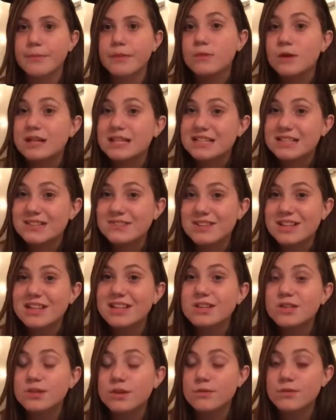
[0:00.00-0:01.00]
For watching this
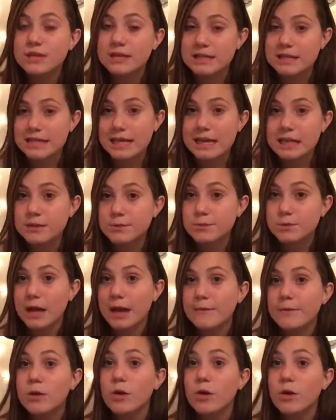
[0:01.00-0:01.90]
video, don't forget to like, subscribe,